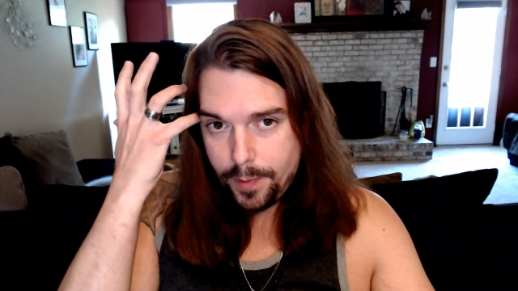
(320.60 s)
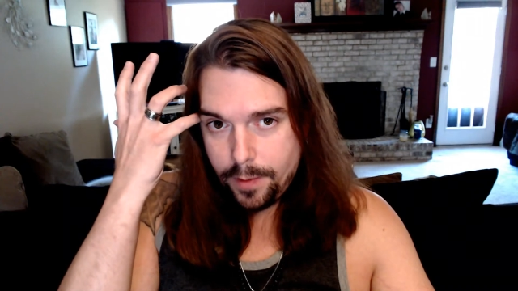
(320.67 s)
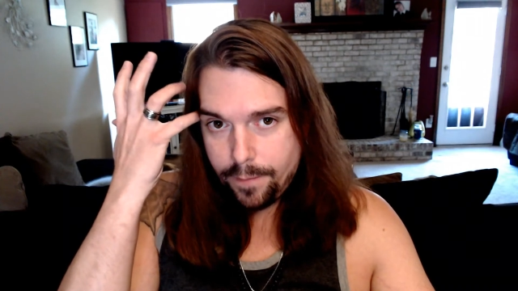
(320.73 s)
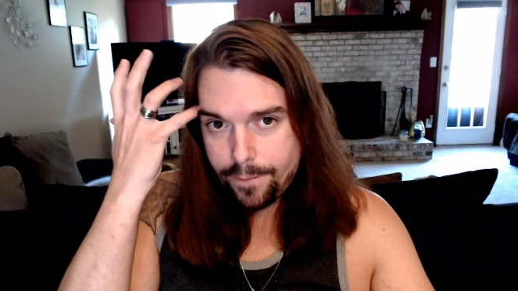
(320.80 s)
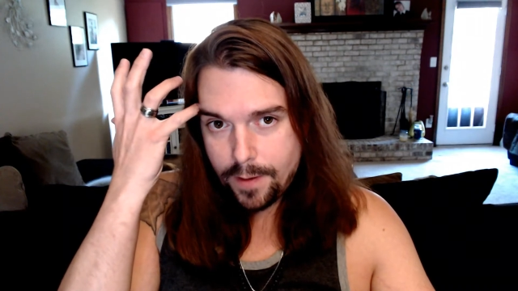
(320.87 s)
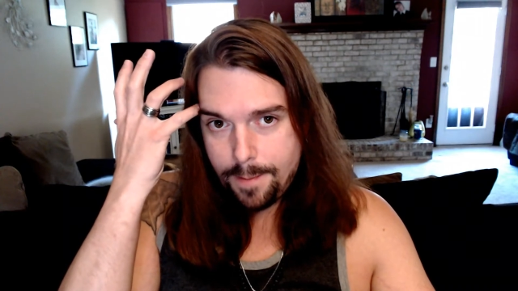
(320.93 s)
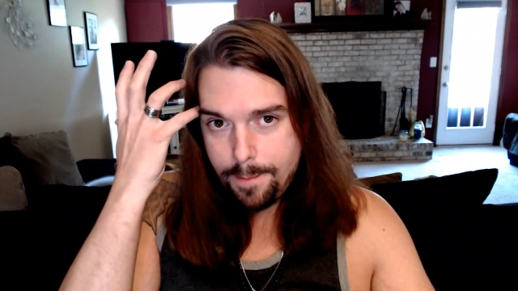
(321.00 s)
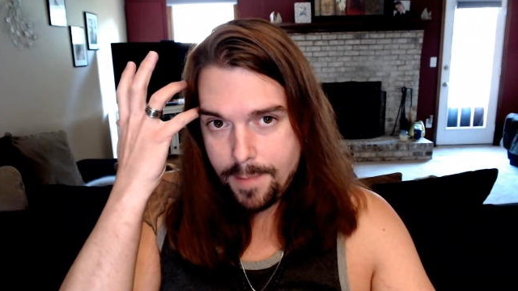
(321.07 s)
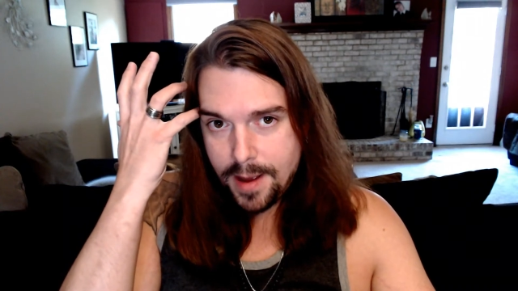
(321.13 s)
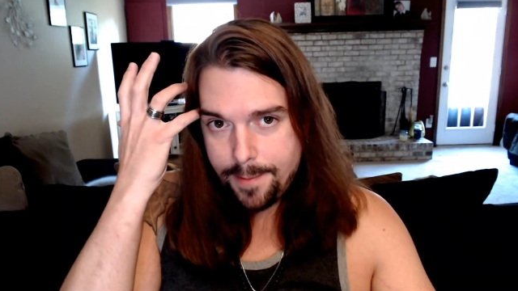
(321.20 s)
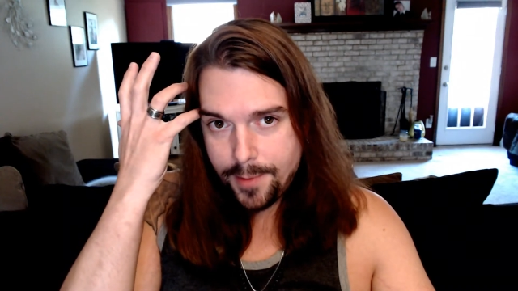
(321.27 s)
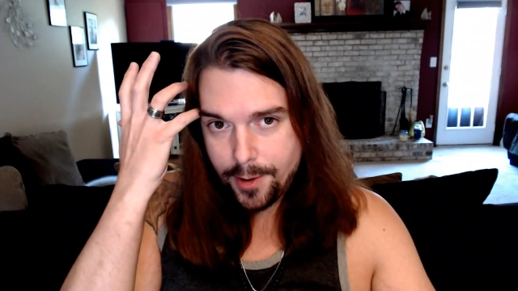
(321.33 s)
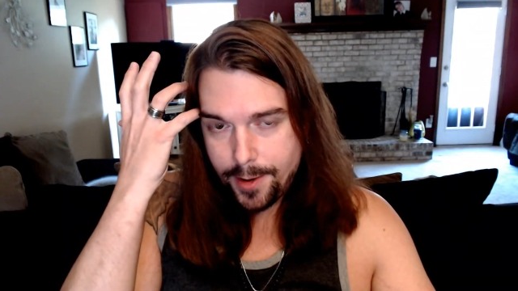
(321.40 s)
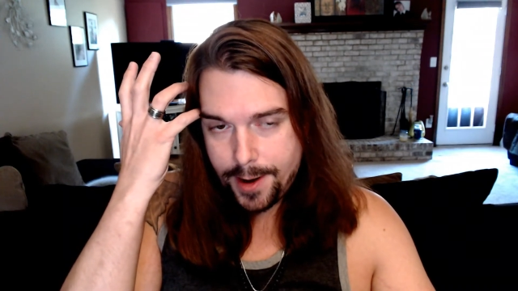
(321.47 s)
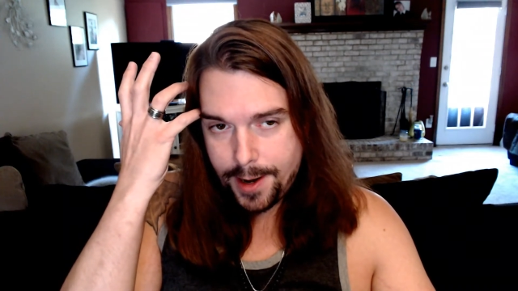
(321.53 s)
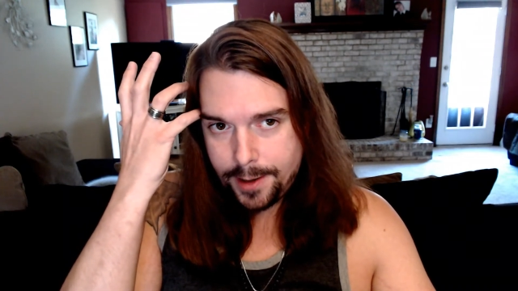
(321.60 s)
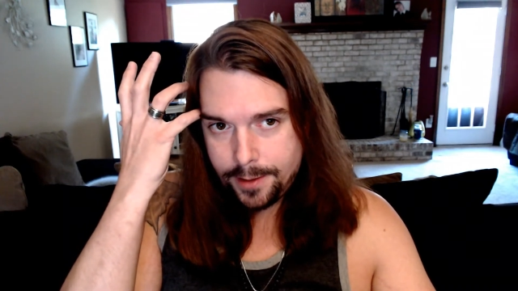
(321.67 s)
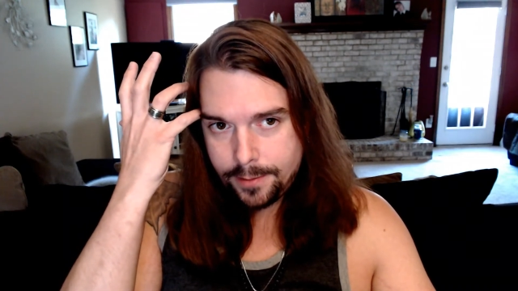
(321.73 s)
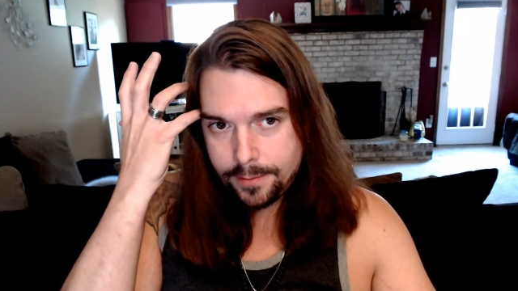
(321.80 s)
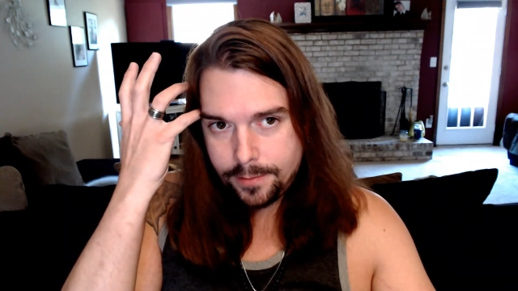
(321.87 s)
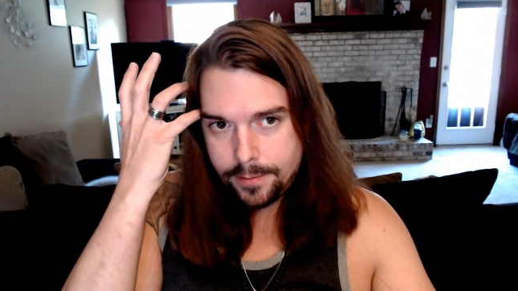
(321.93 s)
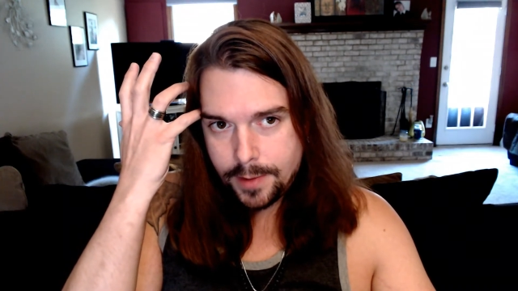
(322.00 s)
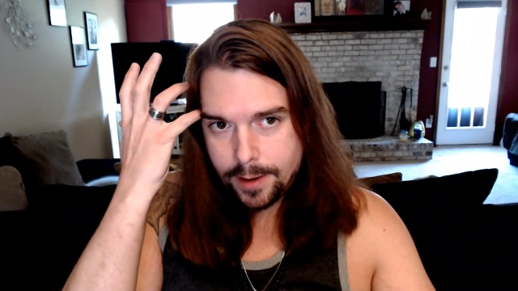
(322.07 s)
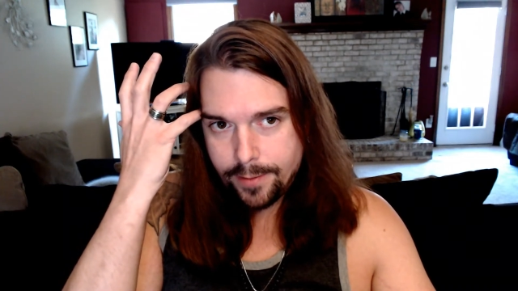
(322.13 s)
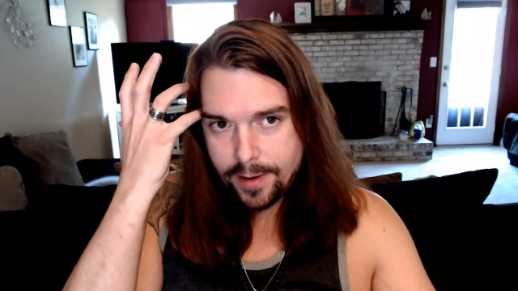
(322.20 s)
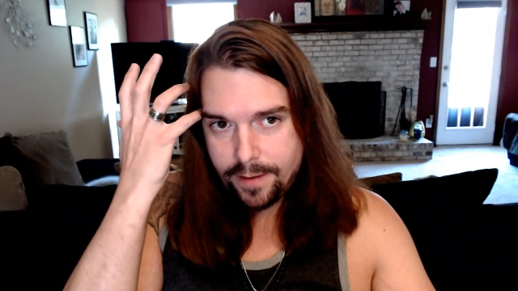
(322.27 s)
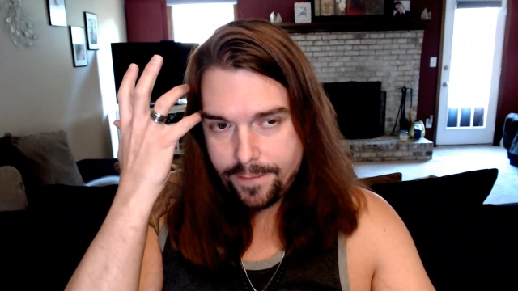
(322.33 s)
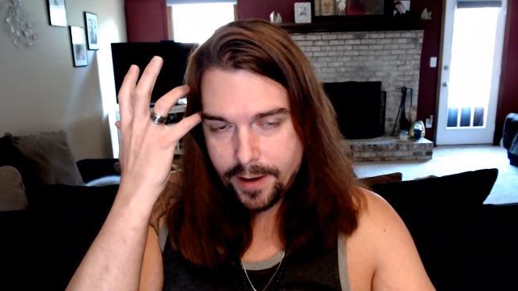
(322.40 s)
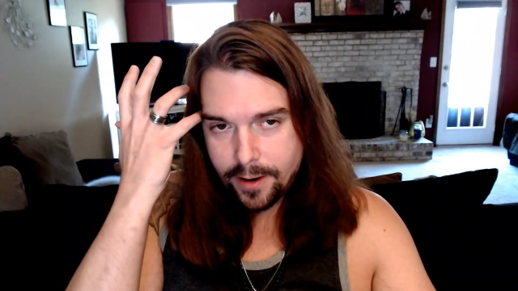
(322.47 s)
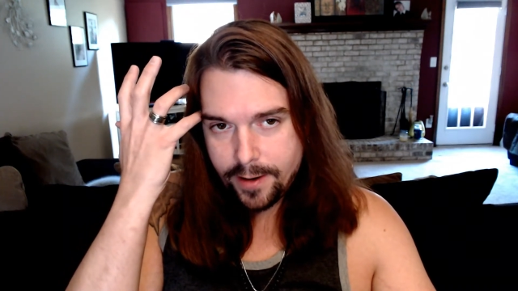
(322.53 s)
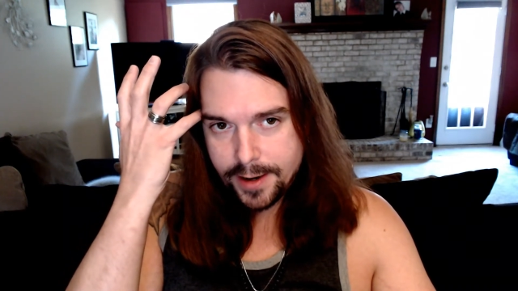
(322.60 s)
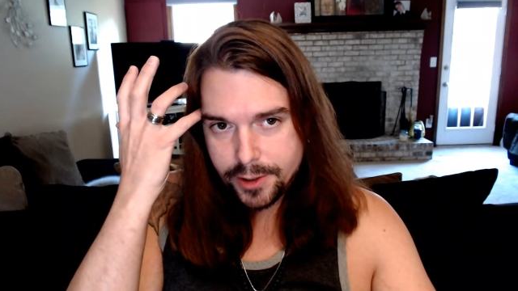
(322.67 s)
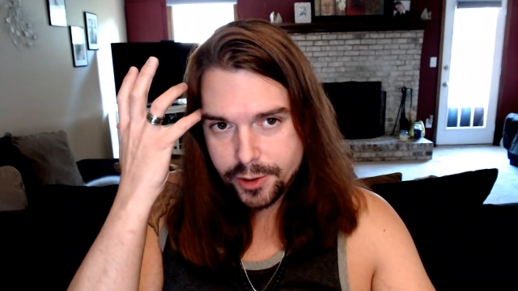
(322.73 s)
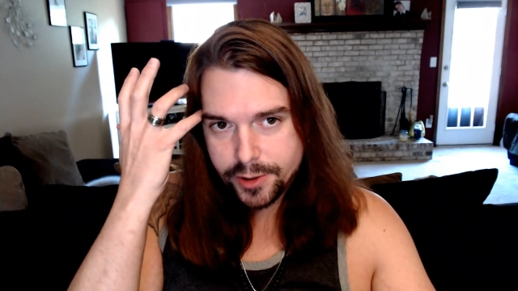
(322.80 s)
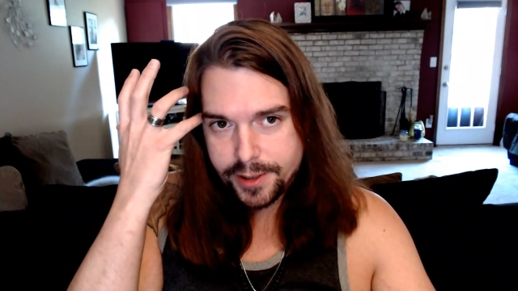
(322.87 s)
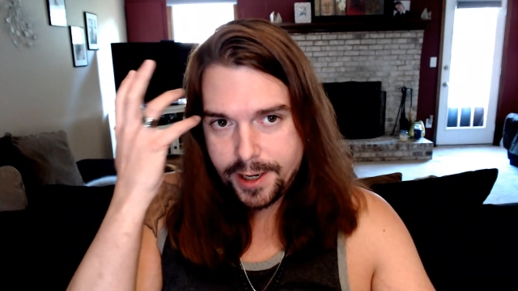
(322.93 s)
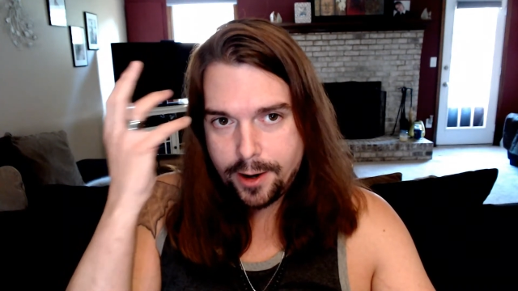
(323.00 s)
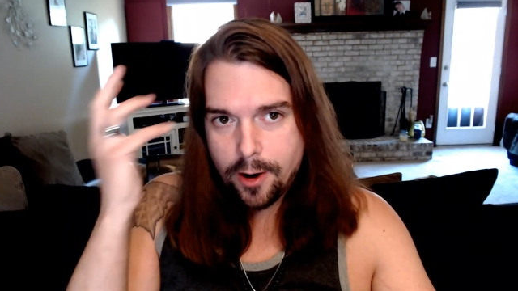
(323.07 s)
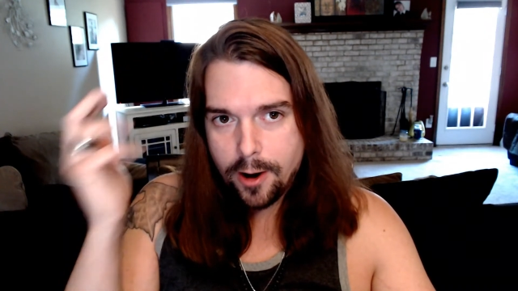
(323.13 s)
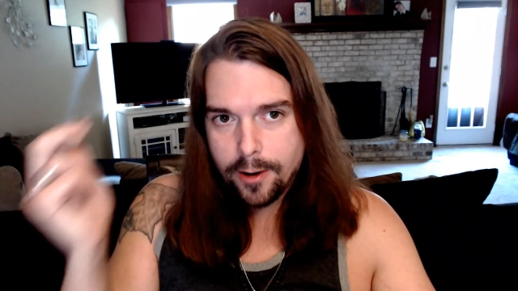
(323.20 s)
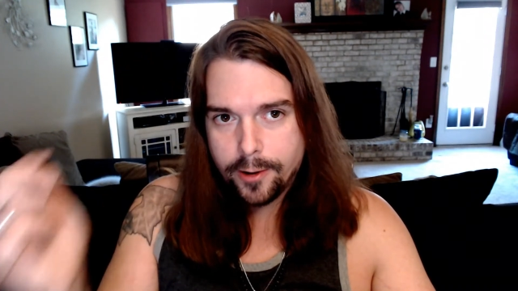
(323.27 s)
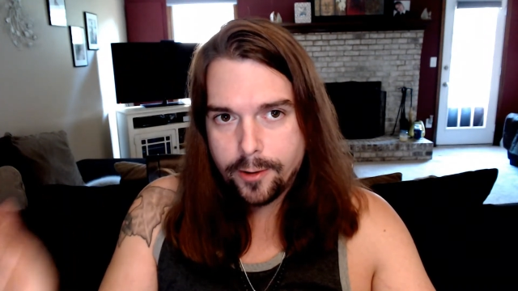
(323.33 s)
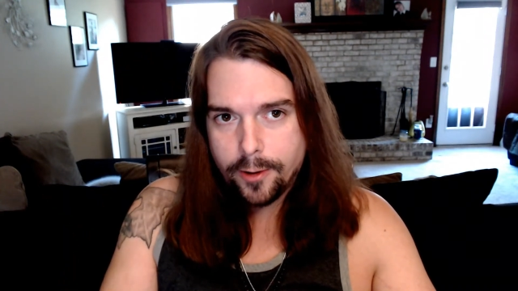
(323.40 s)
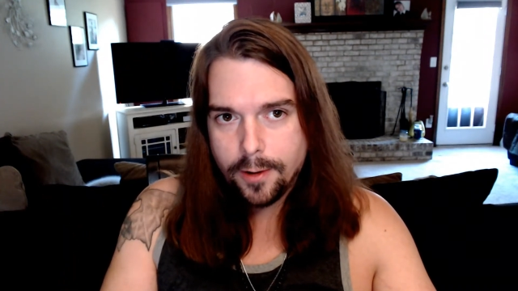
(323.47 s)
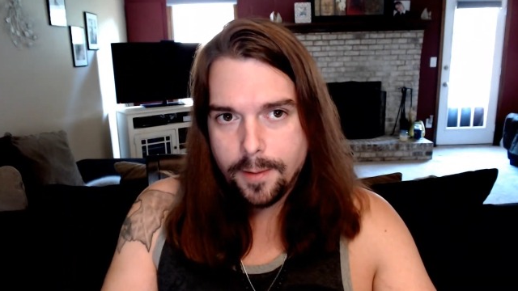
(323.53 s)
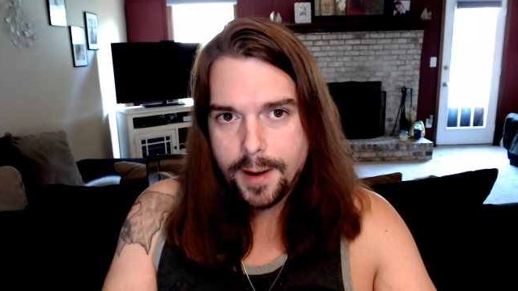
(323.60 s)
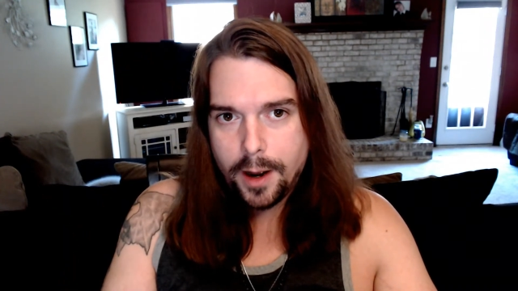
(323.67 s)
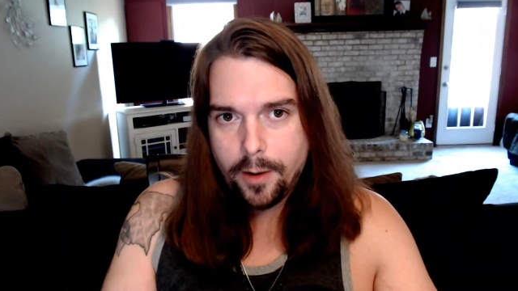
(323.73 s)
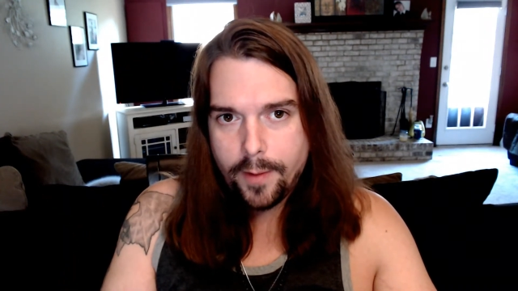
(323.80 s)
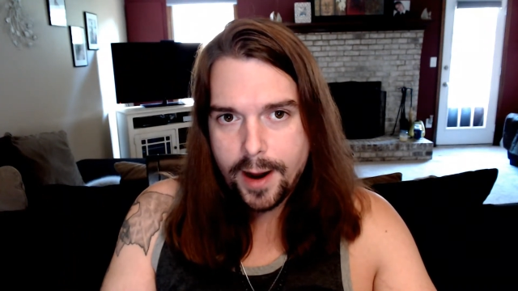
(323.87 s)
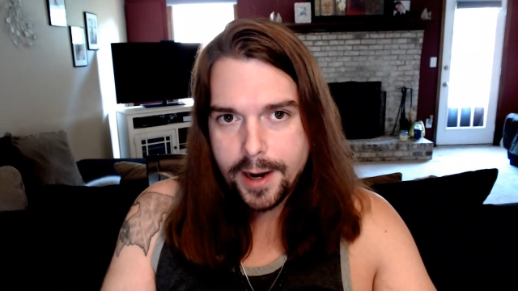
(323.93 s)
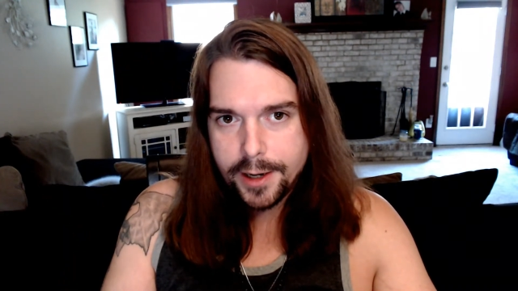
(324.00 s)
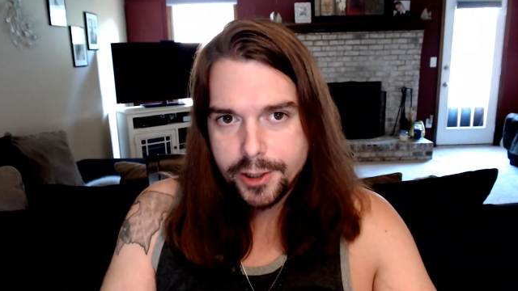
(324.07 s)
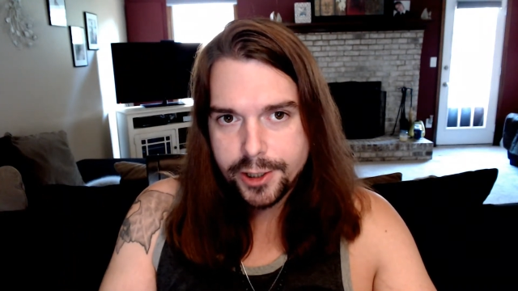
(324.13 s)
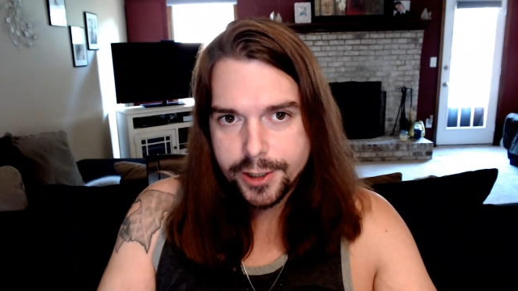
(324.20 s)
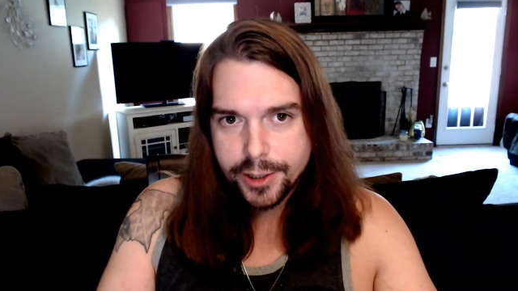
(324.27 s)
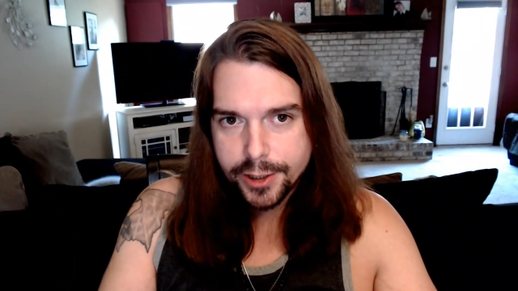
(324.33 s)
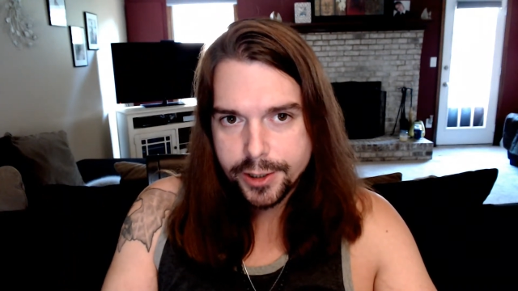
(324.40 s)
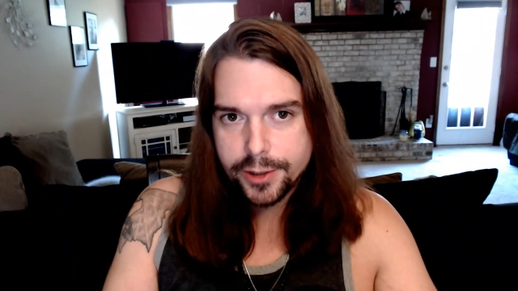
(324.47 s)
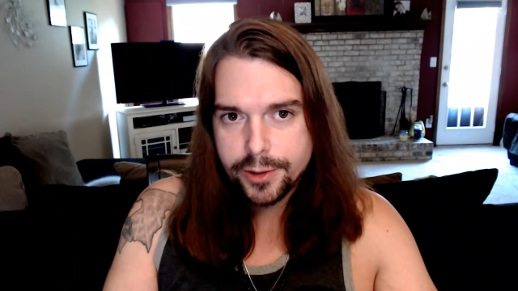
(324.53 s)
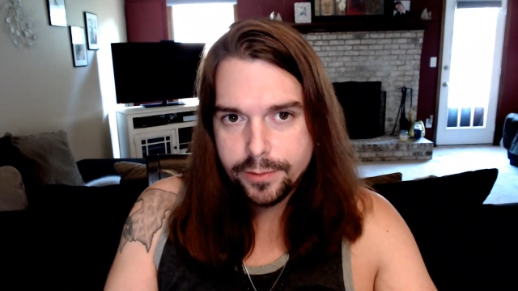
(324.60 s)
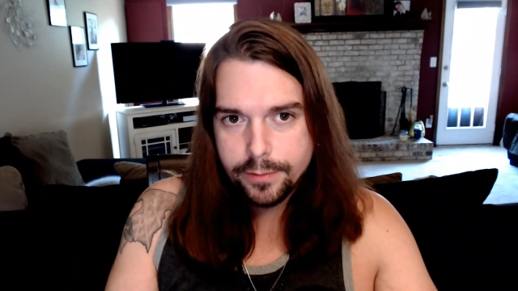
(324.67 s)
from memory, I read a very interesting article about why you should just